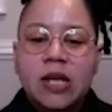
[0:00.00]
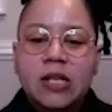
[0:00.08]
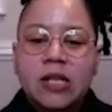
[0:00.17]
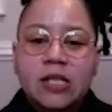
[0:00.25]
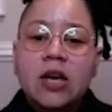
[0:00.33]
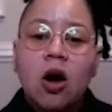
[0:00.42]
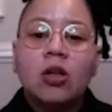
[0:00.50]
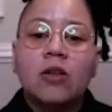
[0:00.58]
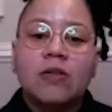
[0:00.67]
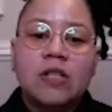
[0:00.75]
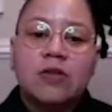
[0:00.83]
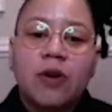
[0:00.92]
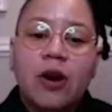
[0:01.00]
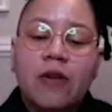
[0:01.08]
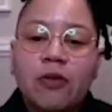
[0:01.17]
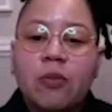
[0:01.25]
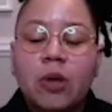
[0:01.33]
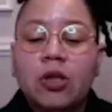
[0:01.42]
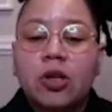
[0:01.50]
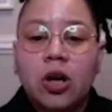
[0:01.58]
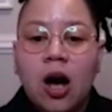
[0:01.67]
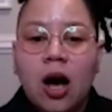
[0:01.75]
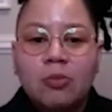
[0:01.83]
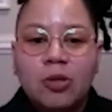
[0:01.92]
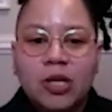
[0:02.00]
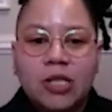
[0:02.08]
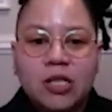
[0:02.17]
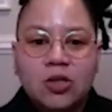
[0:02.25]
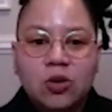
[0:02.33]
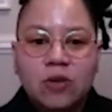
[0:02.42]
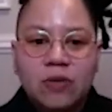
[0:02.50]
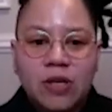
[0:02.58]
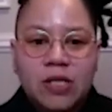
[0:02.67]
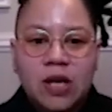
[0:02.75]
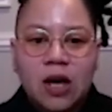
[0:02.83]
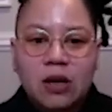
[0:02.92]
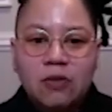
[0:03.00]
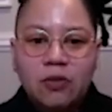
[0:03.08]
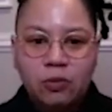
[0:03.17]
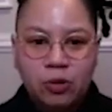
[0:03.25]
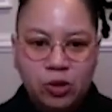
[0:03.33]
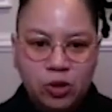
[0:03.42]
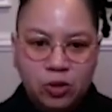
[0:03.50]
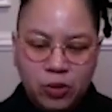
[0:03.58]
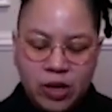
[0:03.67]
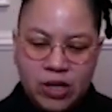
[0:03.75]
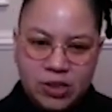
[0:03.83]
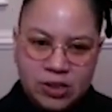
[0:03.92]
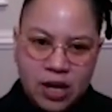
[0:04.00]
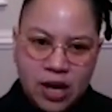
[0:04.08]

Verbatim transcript: seeing all of these very familiar objects in sort of these unfamiliar ways.